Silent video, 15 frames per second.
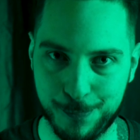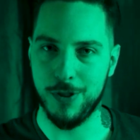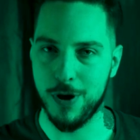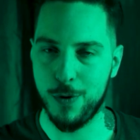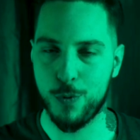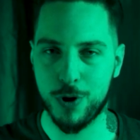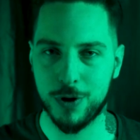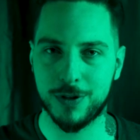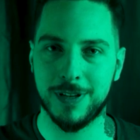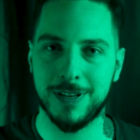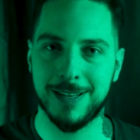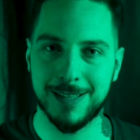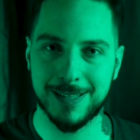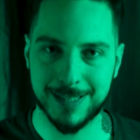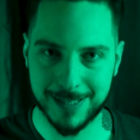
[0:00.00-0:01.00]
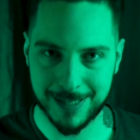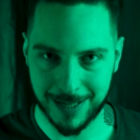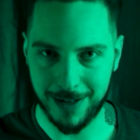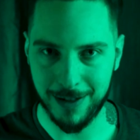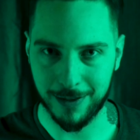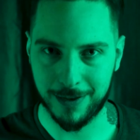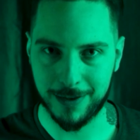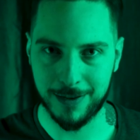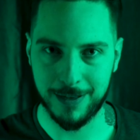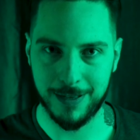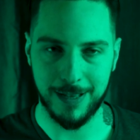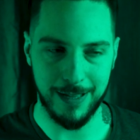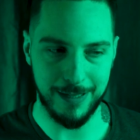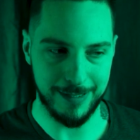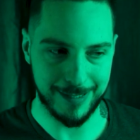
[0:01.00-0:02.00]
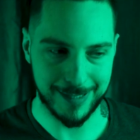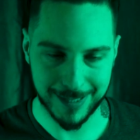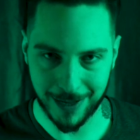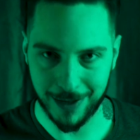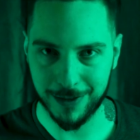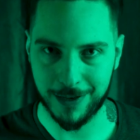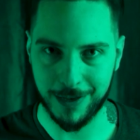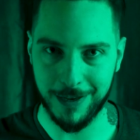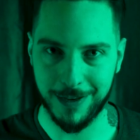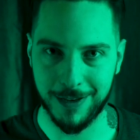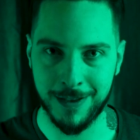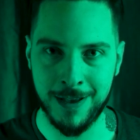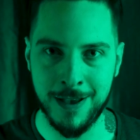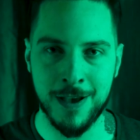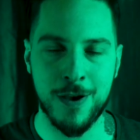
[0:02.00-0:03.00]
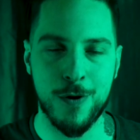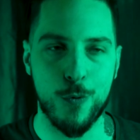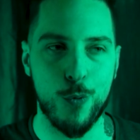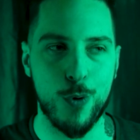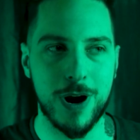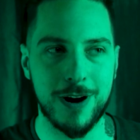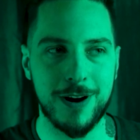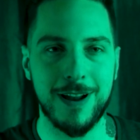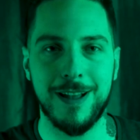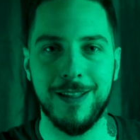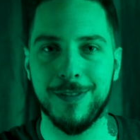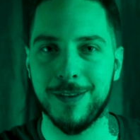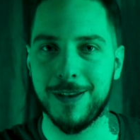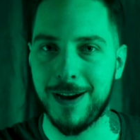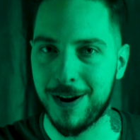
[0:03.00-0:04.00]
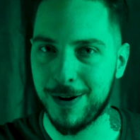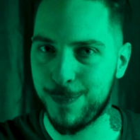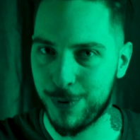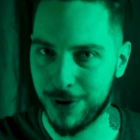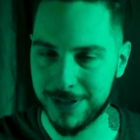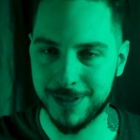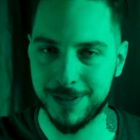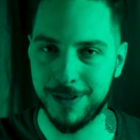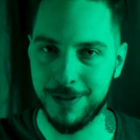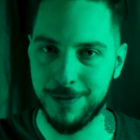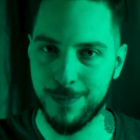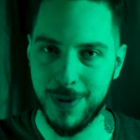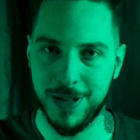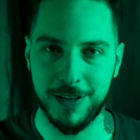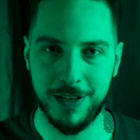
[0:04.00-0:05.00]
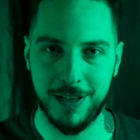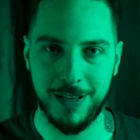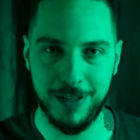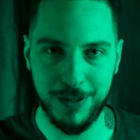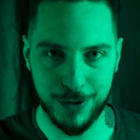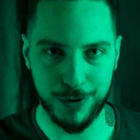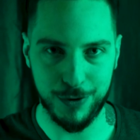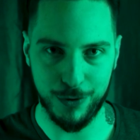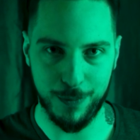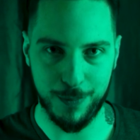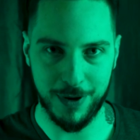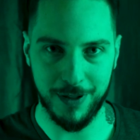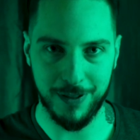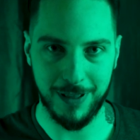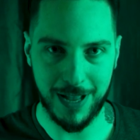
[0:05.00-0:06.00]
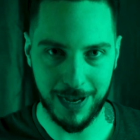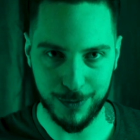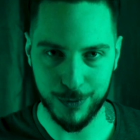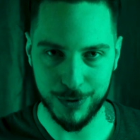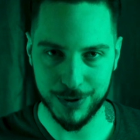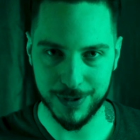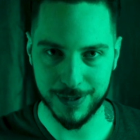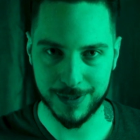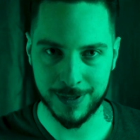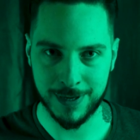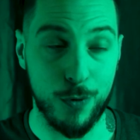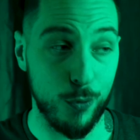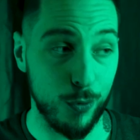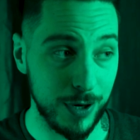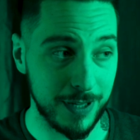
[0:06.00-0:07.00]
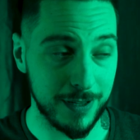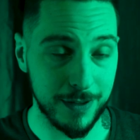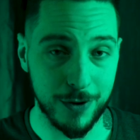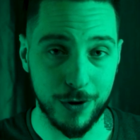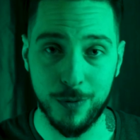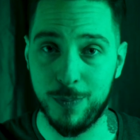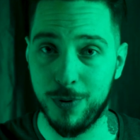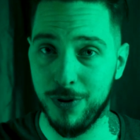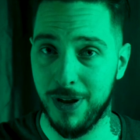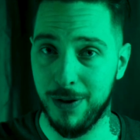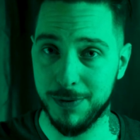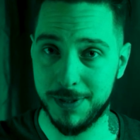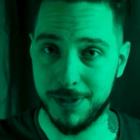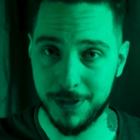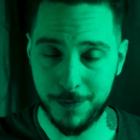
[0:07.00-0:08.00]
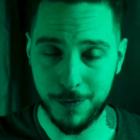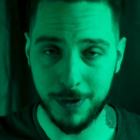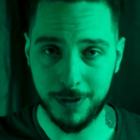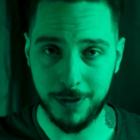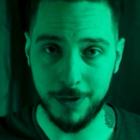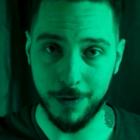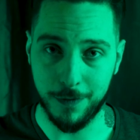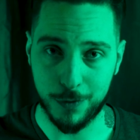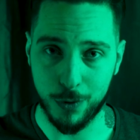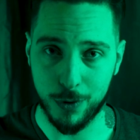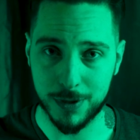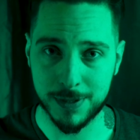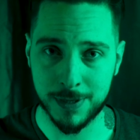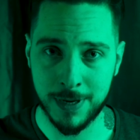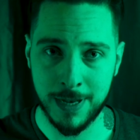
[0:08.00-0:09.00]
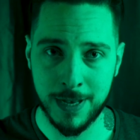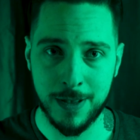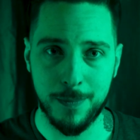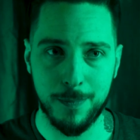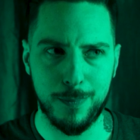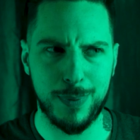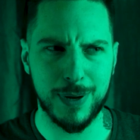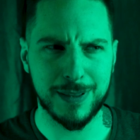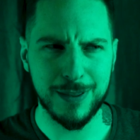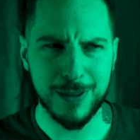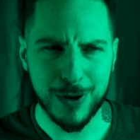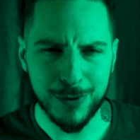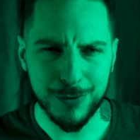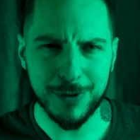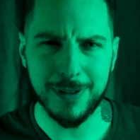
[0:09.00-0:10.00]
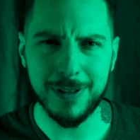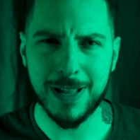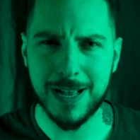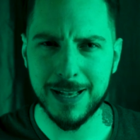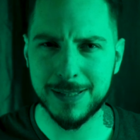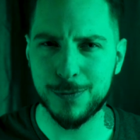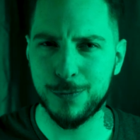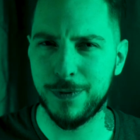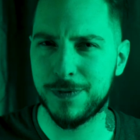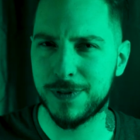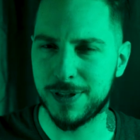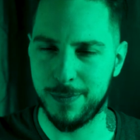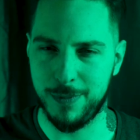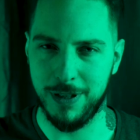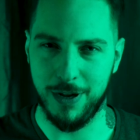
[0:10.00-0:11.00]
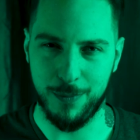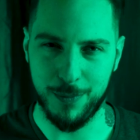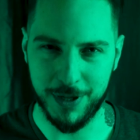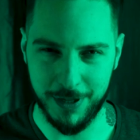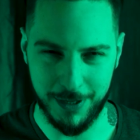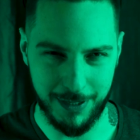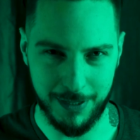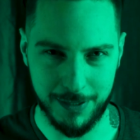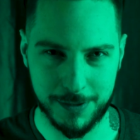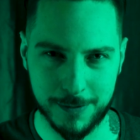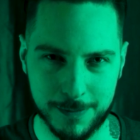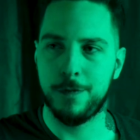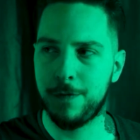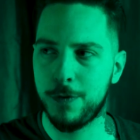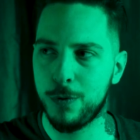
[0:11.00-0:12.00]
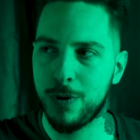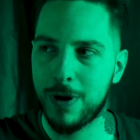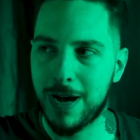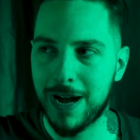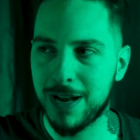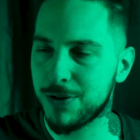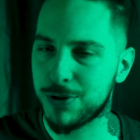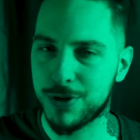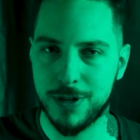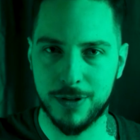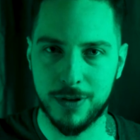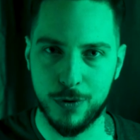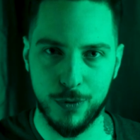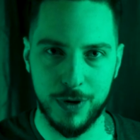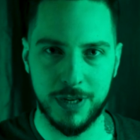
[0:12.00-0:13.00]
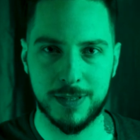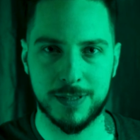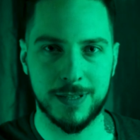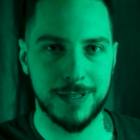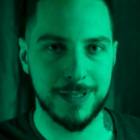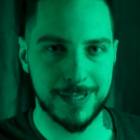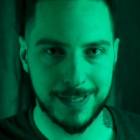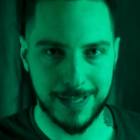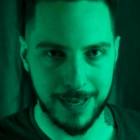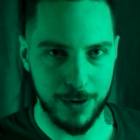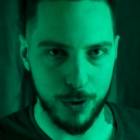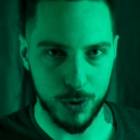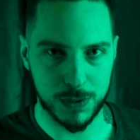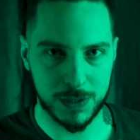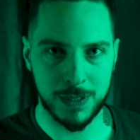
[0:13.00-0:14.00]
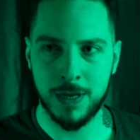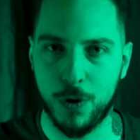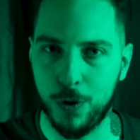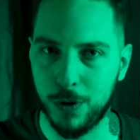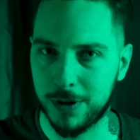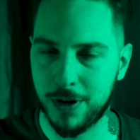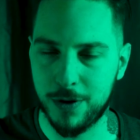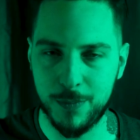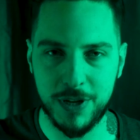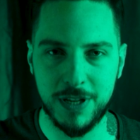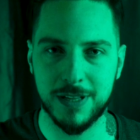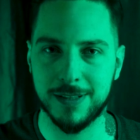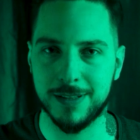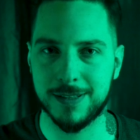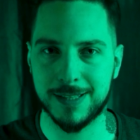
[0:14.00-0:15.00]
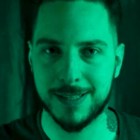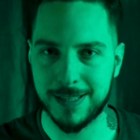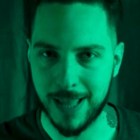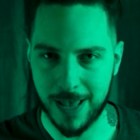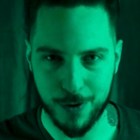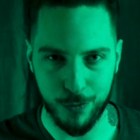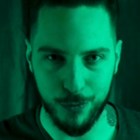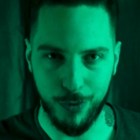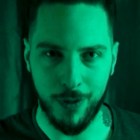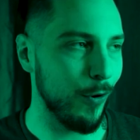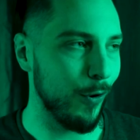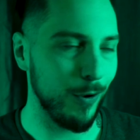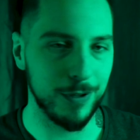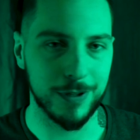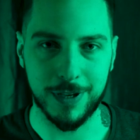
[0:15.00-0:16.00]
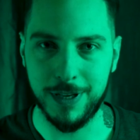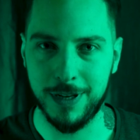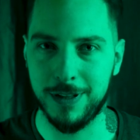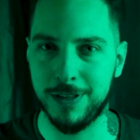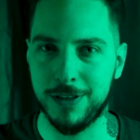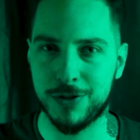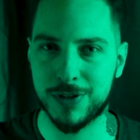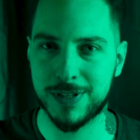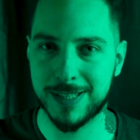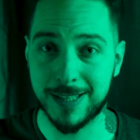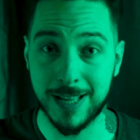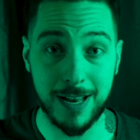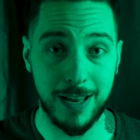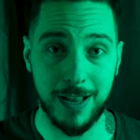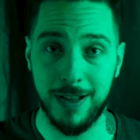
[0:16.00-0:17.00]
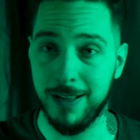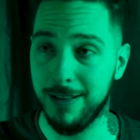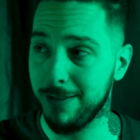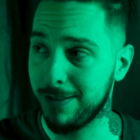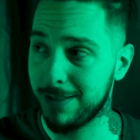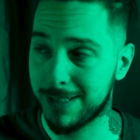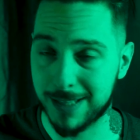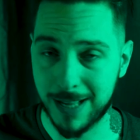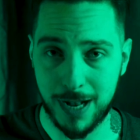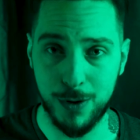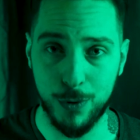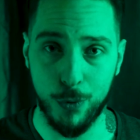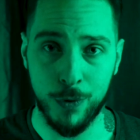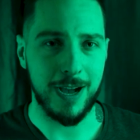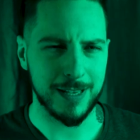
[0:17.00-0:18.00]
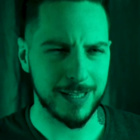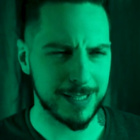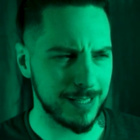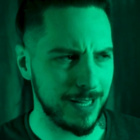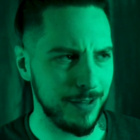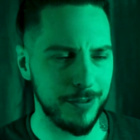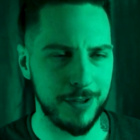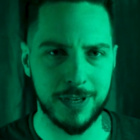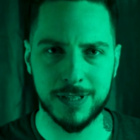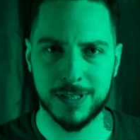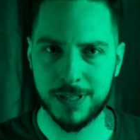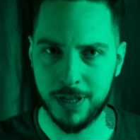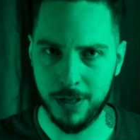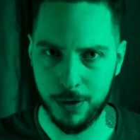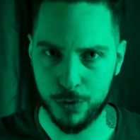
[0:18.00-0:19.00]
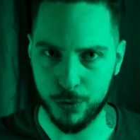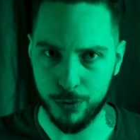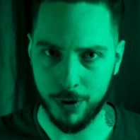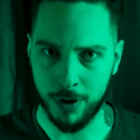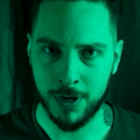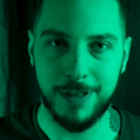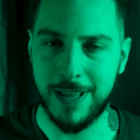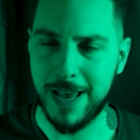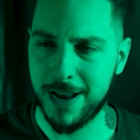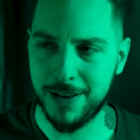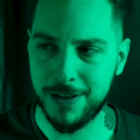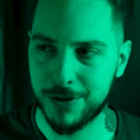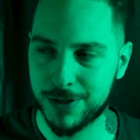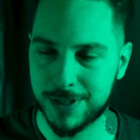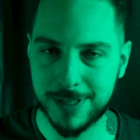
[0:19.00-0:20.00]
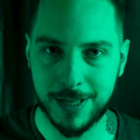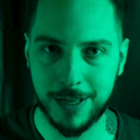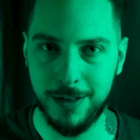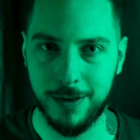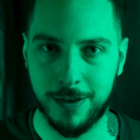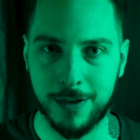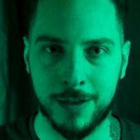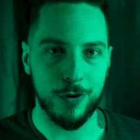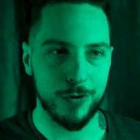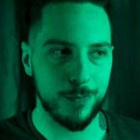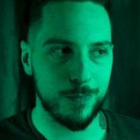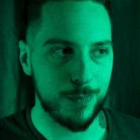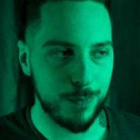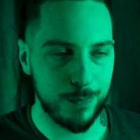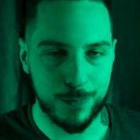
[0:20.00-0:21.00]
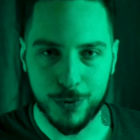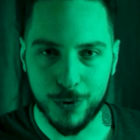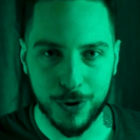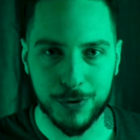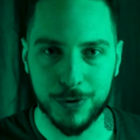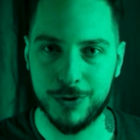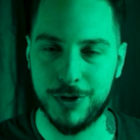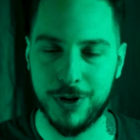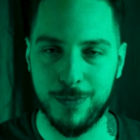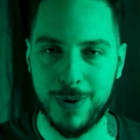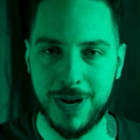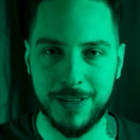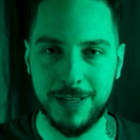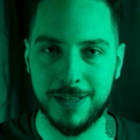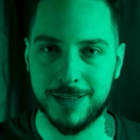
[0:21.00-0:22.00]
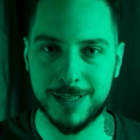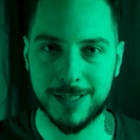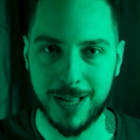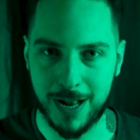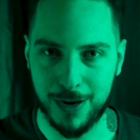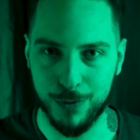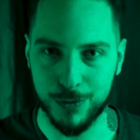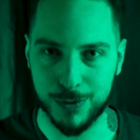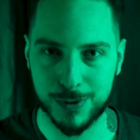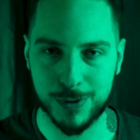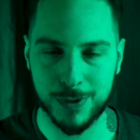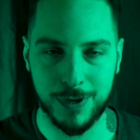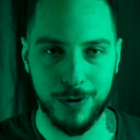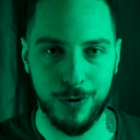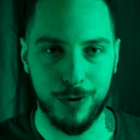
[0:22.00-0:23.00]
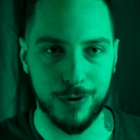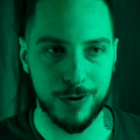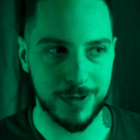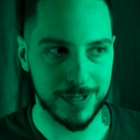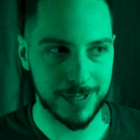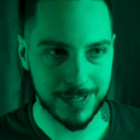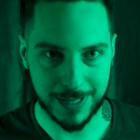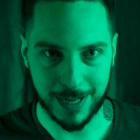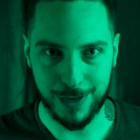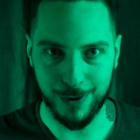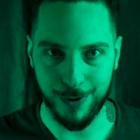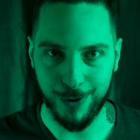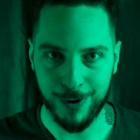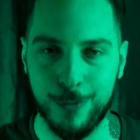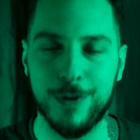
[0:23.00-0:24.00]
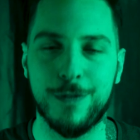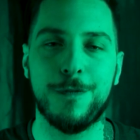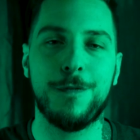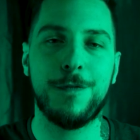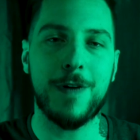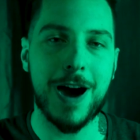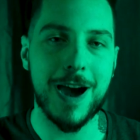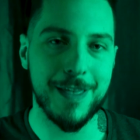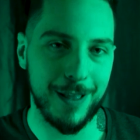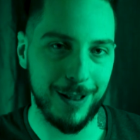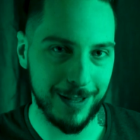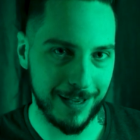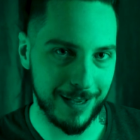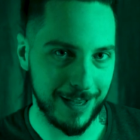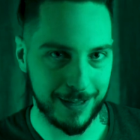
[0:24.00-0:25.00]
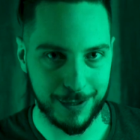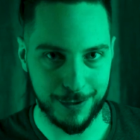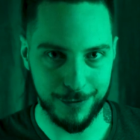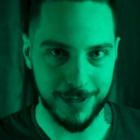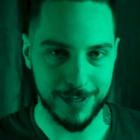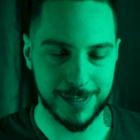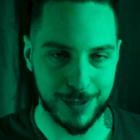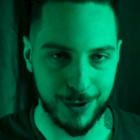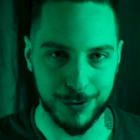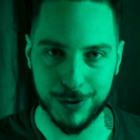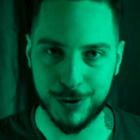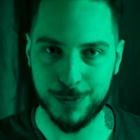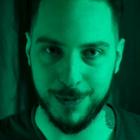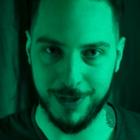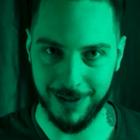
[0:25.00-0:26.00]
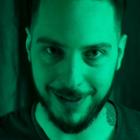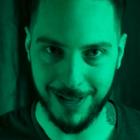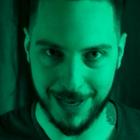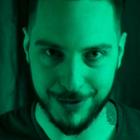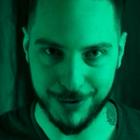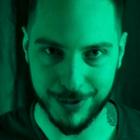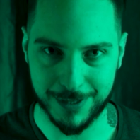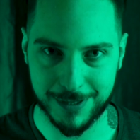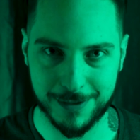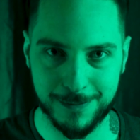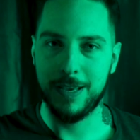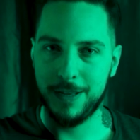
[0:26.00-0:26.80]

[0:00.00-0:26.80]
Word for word: The word stalk and stalking were and are present in many Indo-European languages, written or pronounced differently of course, but nonetheless with similar meanings. Through ancient Greeks stelos, Old Armenian steun, Old English stela and stalu, Icelandic stilkur, Danish stilk or Proto-Germanic stalus or Stalo, we finally get to the Scottish Middle Ages.